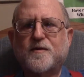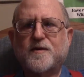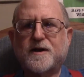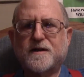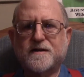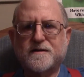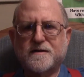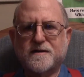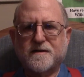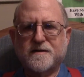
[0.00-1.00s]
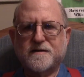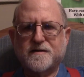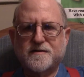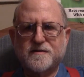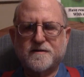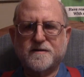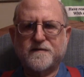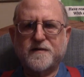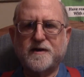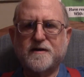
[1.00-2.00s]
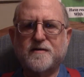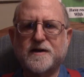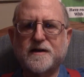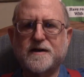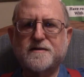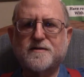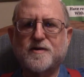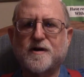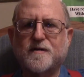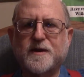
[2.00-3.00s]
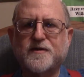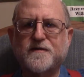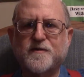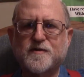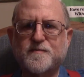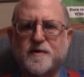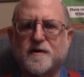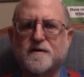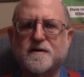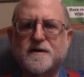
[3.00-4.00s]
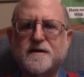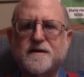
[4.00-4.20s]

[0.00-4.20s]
Well, in this little video I'd like to talk about the first part,